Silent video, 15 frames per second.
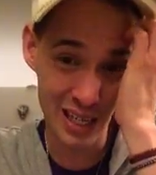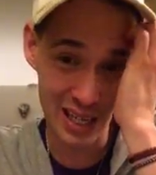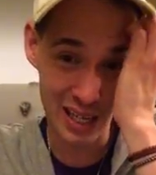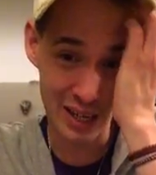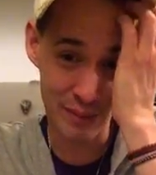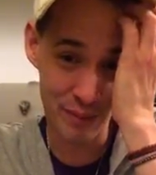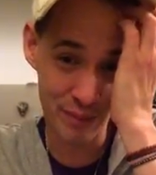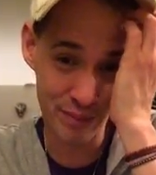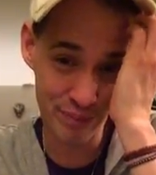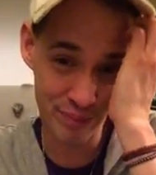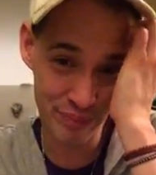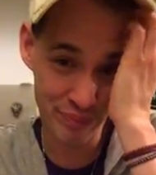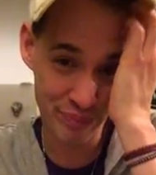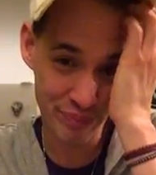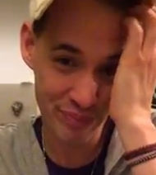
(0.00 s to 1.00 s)
Oh
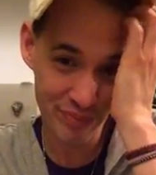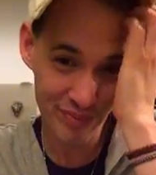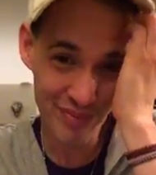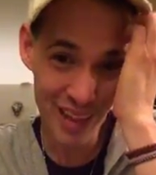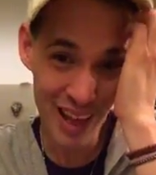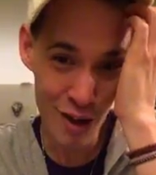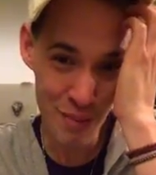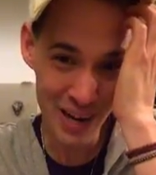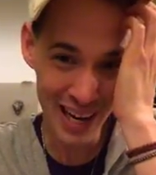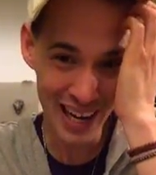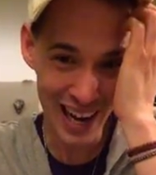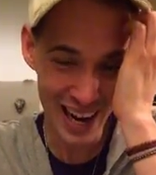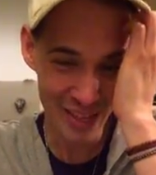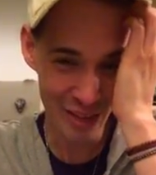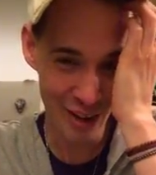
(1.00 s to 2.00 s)
my god,
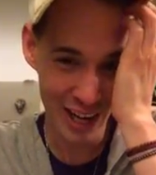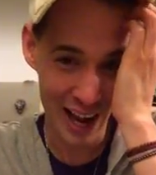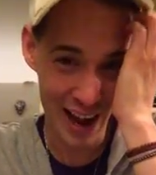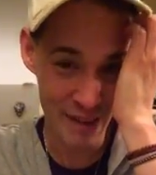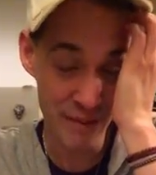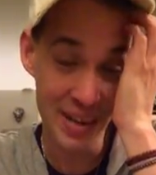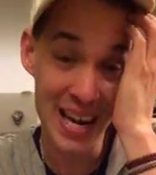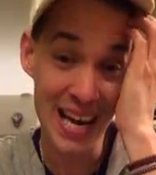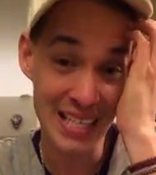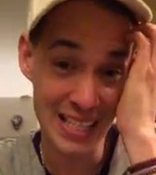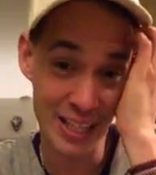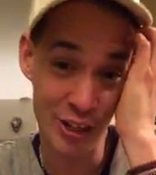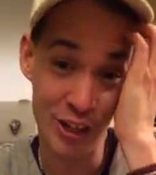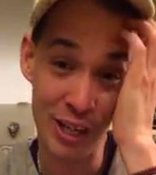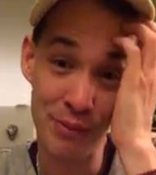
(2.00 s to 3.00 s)
hi Third Eye, hi
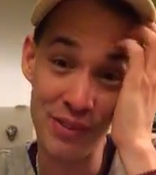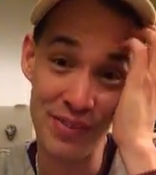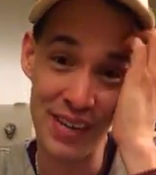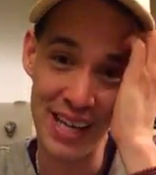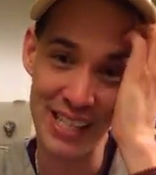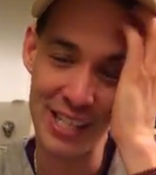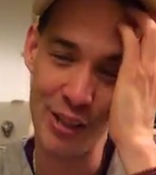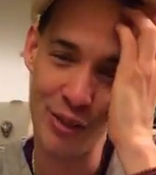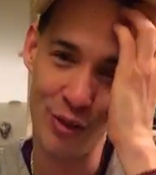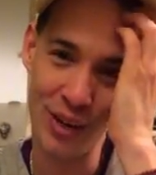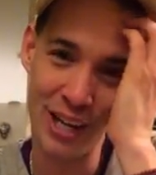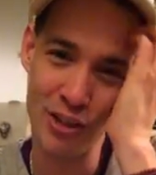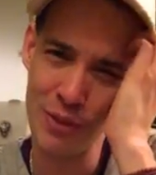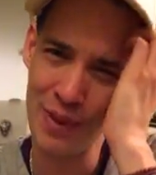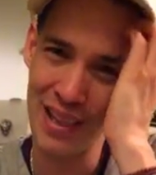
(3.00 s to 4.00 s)
Vanessa. Your name is Vanessa. Third
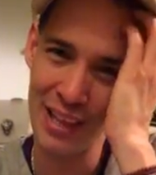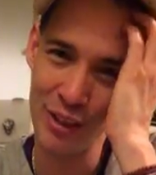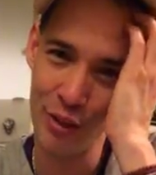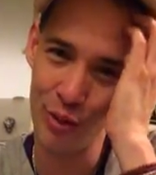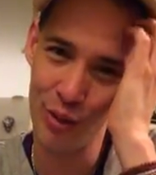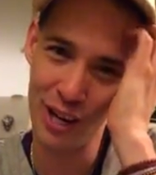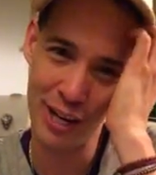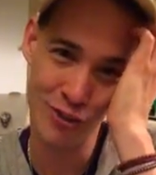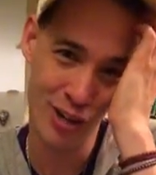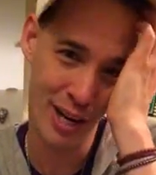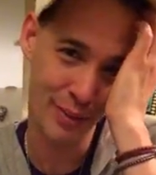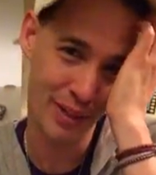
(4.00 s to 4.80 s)
Eye Tribe. I like the Third Eye Tribe.